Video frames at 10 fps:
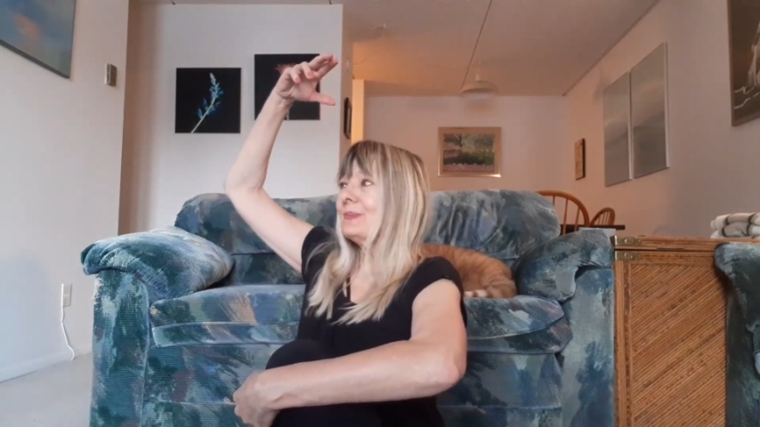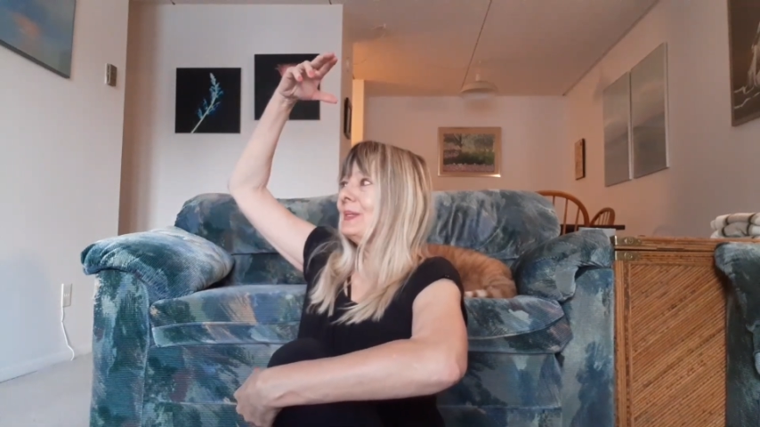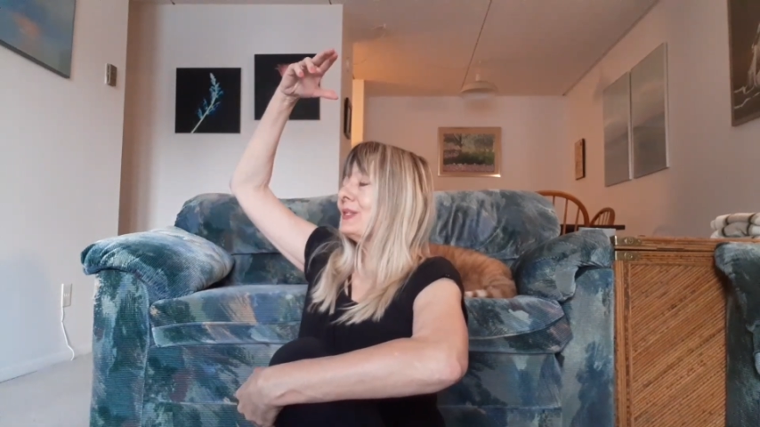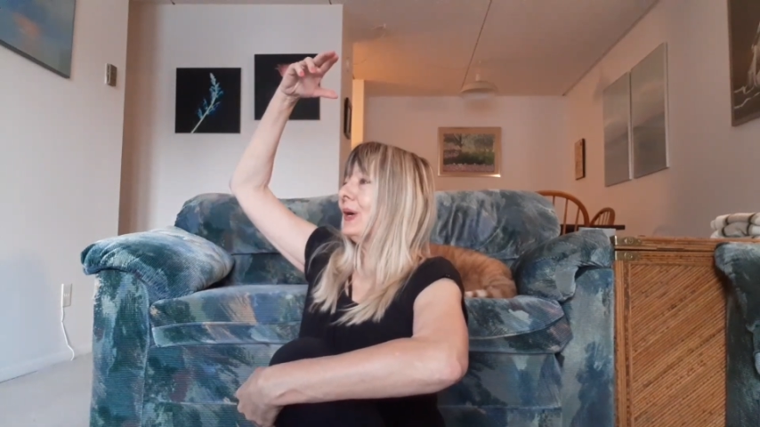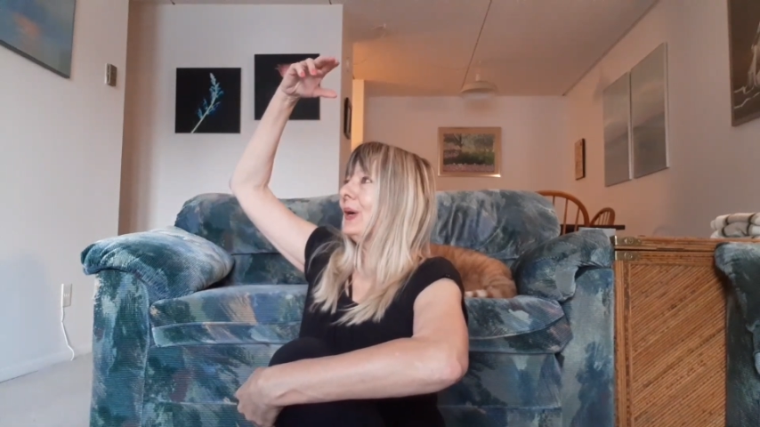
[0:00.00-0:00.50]

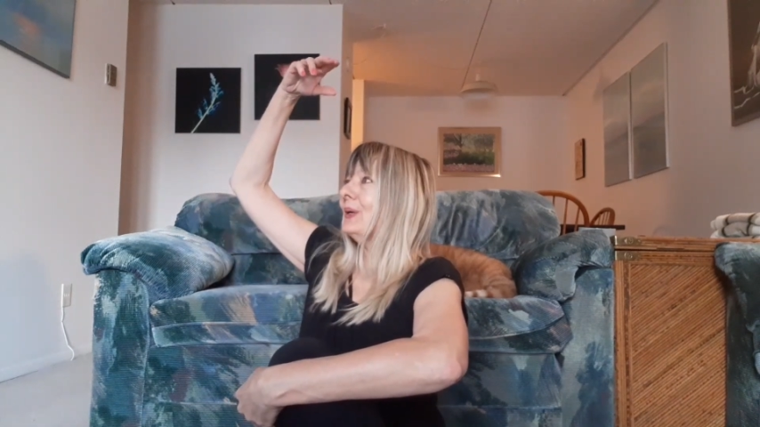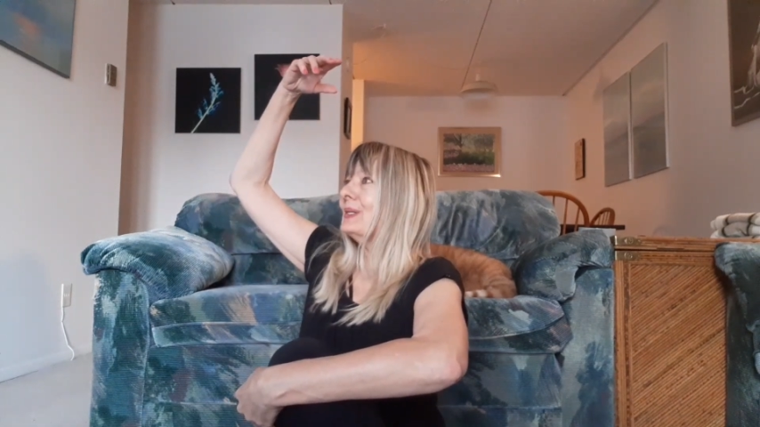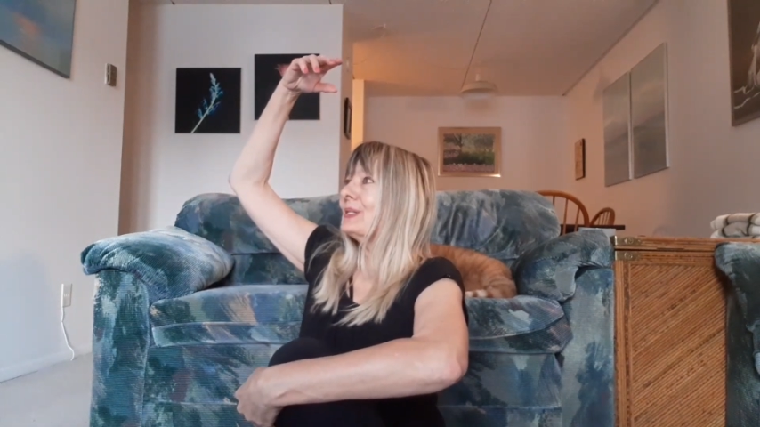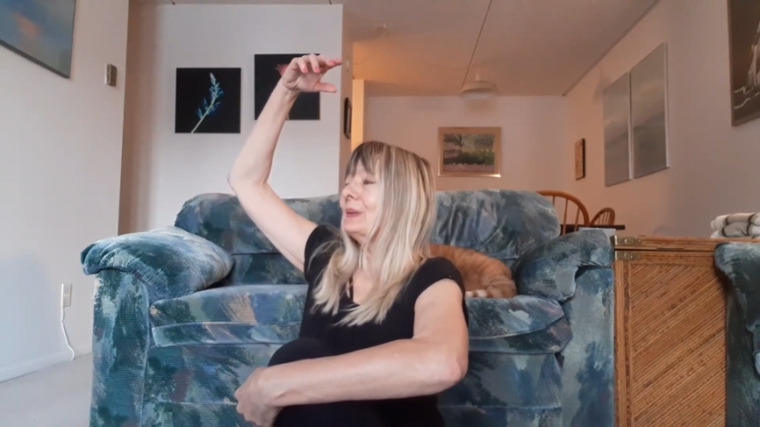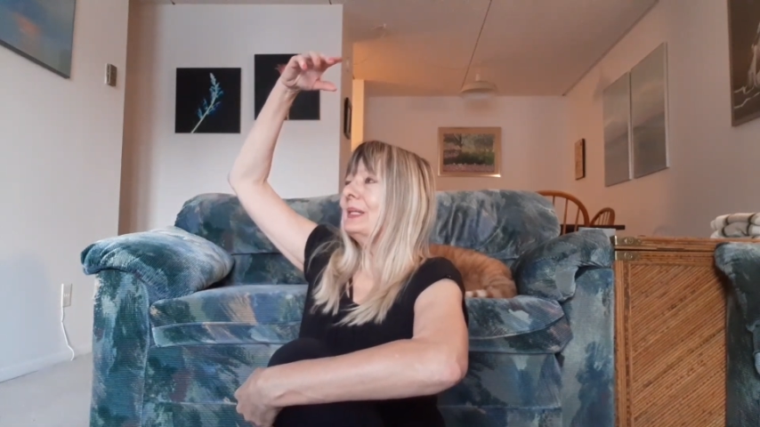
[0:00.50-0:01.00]
we turn.
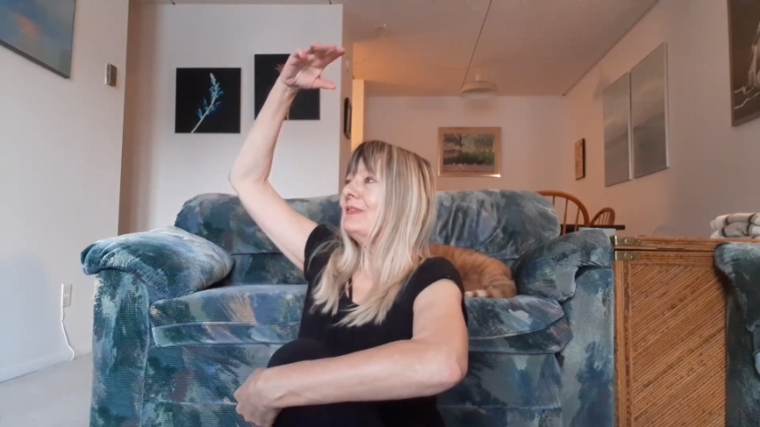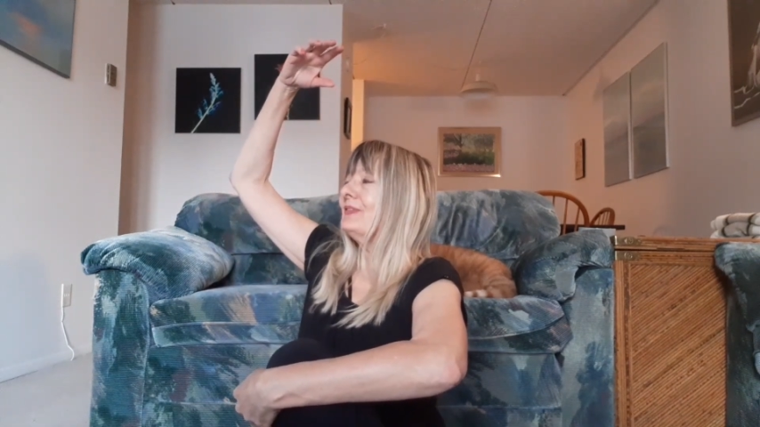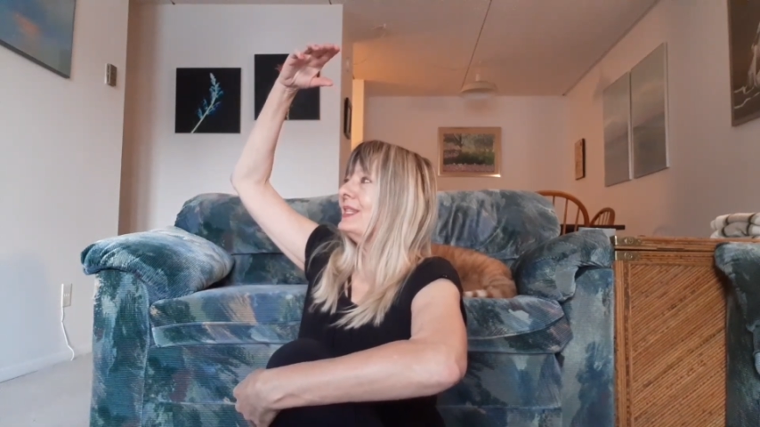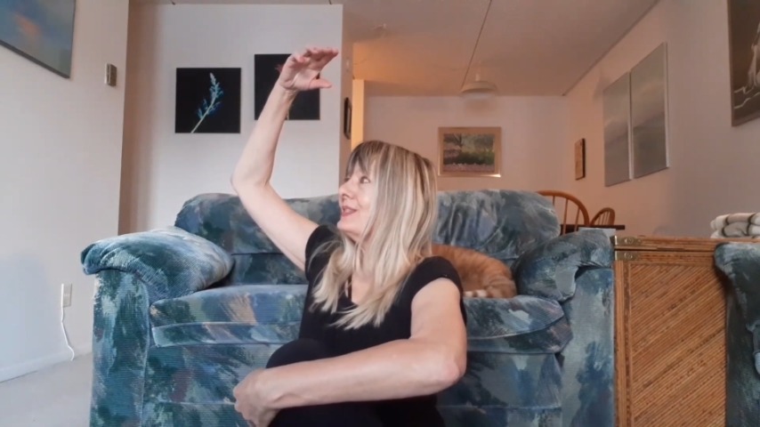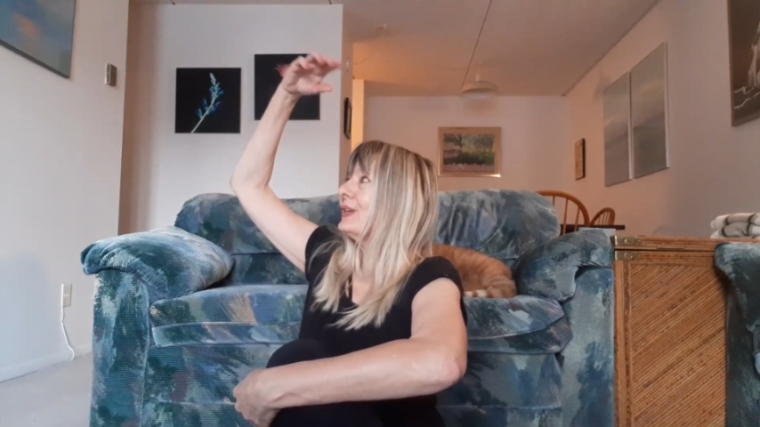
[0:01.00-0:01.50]
So
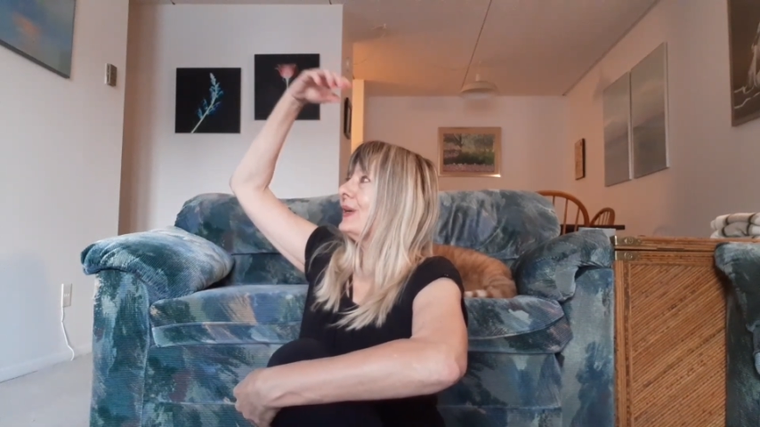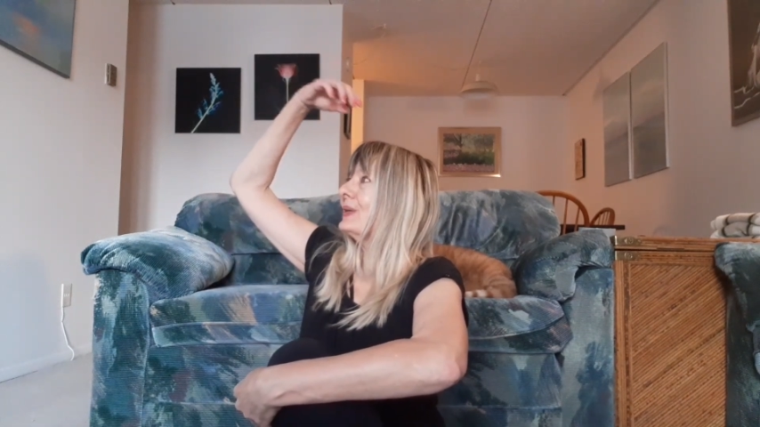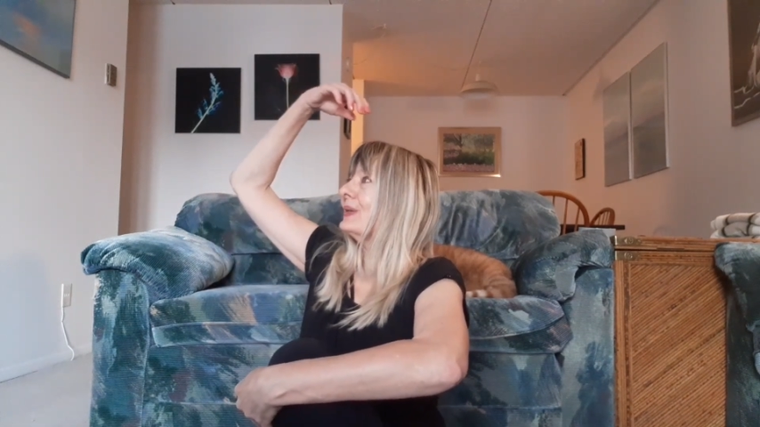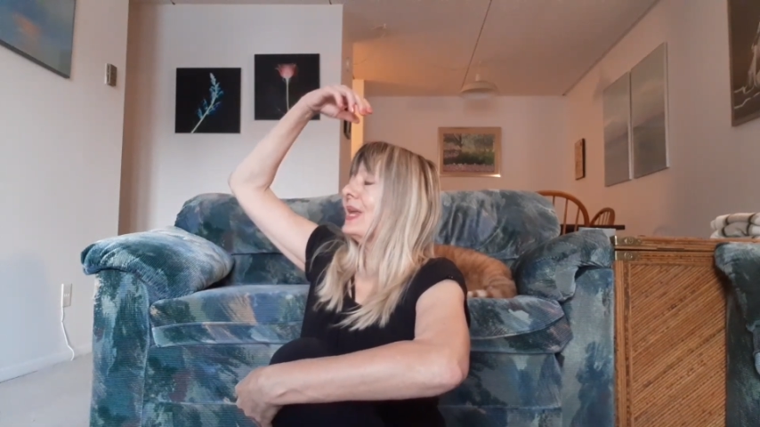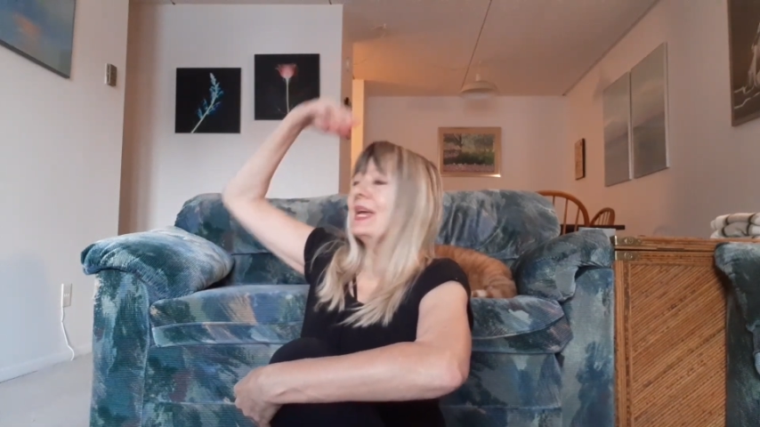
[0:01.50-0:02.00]
lift and turn.